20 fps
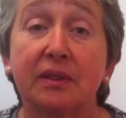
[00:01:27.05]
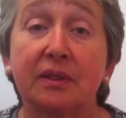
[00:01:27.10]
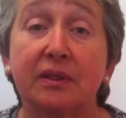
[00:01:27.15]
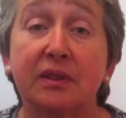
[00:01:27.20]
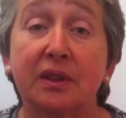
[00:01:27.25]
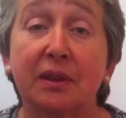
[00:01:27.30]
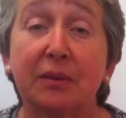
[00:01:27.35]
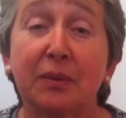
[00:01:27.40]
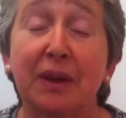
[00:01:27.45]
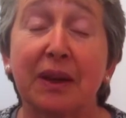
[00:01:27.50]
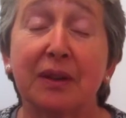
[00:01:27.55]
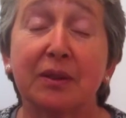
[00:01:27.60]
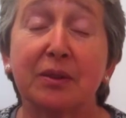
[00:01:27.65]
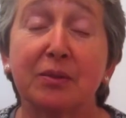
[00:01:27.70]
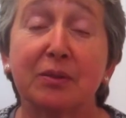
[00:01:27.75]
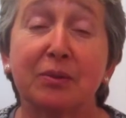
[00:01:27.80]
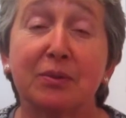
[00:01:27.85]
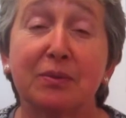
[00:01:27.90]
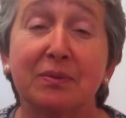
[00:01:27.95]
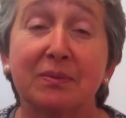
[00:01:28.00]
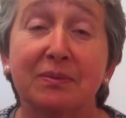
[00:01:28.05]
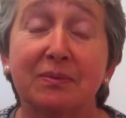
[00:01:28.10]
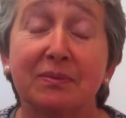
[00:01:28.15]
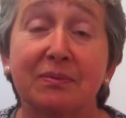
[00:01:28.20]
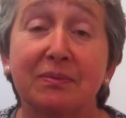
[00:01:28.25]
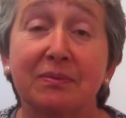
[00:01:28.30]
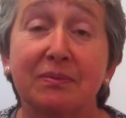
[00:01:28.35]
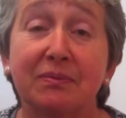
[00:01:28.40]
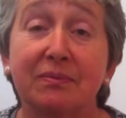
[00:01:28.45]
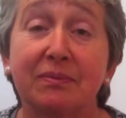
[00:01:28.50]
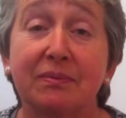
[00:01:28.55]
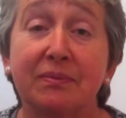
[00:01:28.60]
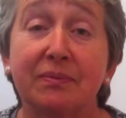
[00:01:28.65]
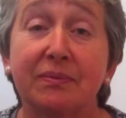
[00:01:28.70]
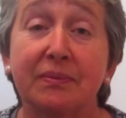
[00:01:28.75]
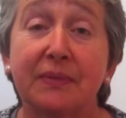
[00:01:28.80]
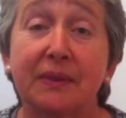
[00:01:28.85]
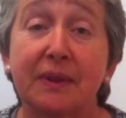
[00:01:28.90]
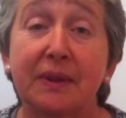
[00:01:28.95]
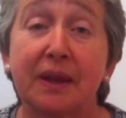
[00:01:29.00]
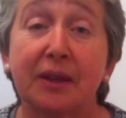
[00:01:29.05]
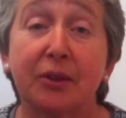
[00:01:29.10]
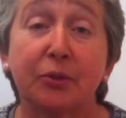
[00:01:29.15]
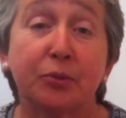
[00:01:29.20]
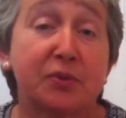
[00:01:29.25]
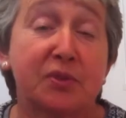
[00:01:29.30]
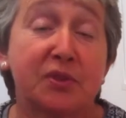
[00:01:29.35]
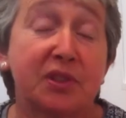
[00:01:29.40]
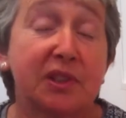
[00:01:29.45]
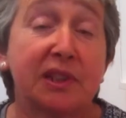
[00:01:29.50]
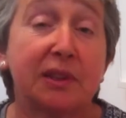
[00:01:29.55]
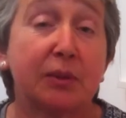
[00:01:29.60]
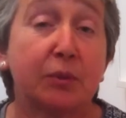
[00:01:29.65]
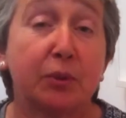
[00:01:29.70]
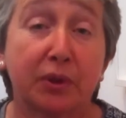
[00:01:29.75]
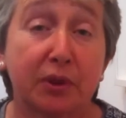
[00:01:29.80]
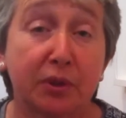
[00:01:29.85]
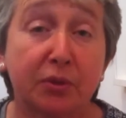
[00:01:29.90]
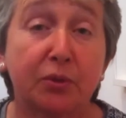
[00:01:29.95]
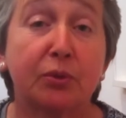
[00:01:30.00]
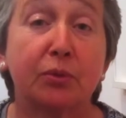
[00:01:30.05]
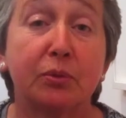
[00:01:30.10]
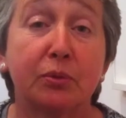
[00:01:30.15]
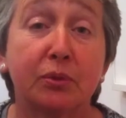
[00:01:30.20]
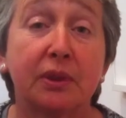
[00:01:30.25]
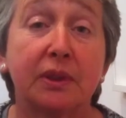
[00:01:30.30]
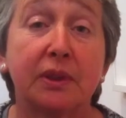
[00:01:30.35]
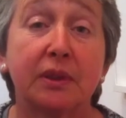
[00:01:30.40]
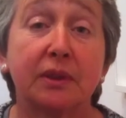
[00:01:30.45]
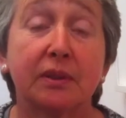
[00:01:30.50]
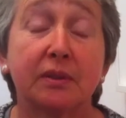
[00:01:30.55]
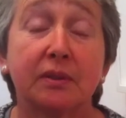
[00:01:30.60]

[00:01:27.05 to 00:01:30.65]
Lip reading: it somehow helps dealing with it all, really.